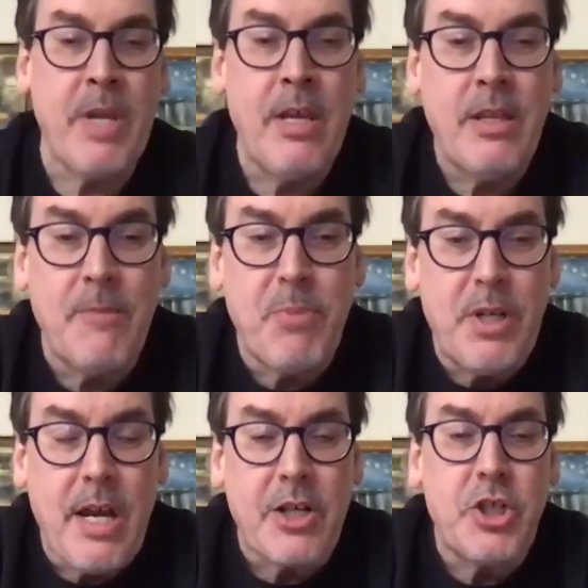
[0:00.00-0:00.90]
the
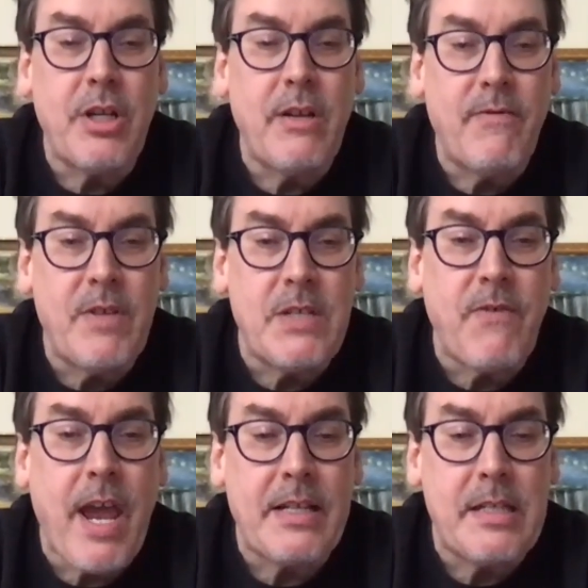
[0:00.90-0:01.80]
production of this
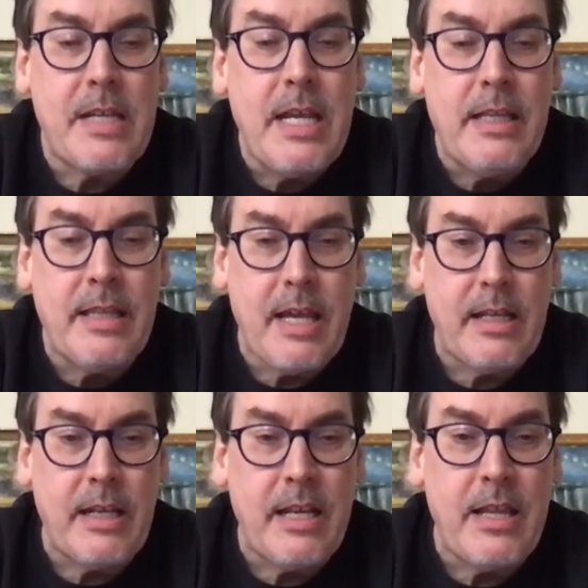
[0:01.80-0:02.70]
vaccine,
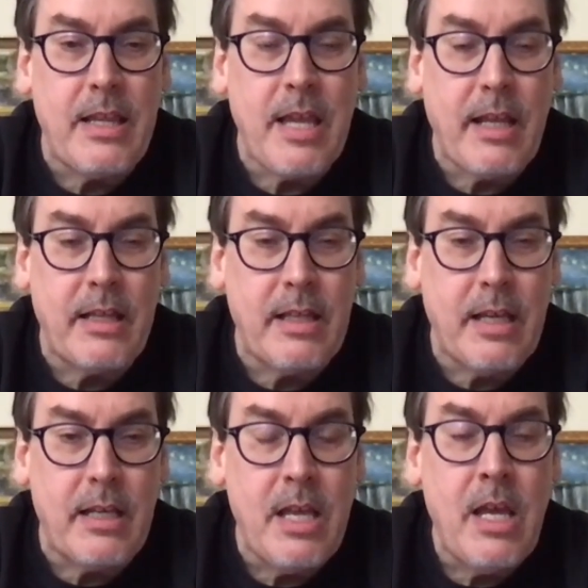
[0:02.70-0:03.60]
than anything
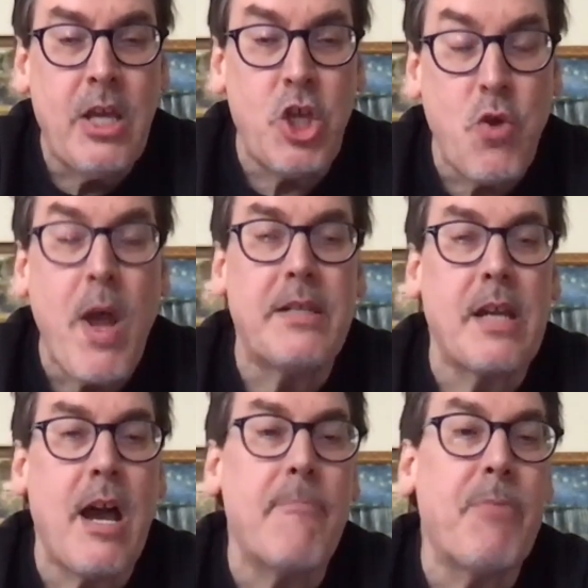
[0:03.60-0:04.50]
that US
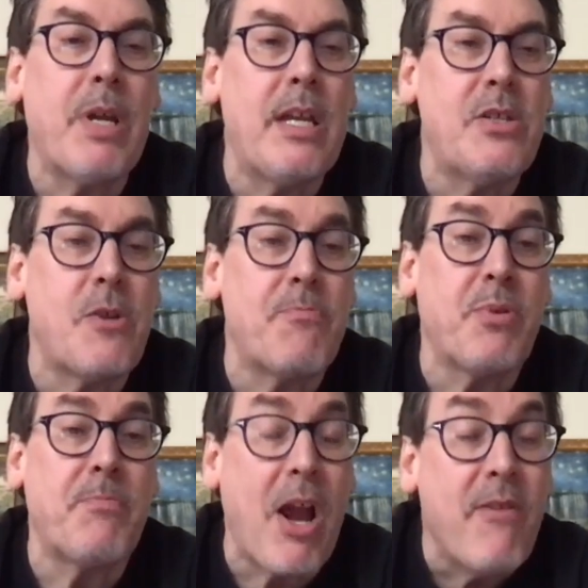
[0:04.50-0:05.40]
companies are
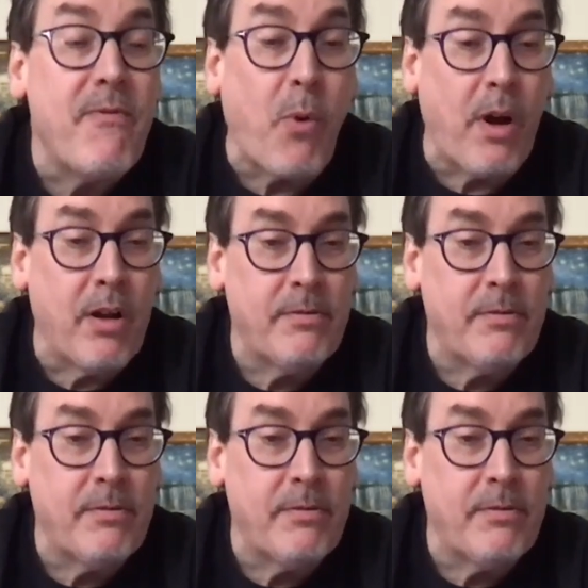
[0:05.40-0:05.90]
prepared for.